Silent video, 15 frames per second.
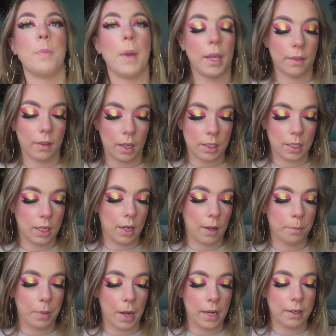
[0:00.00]
pink that I did and
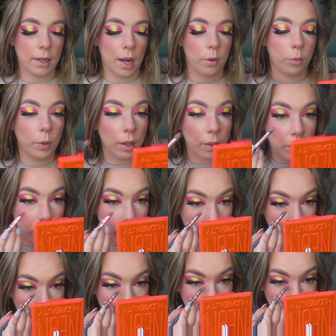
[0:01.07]
blend it out with
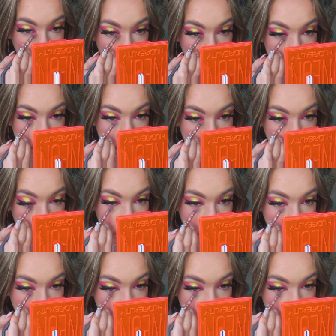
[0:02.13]
like the orangey colour.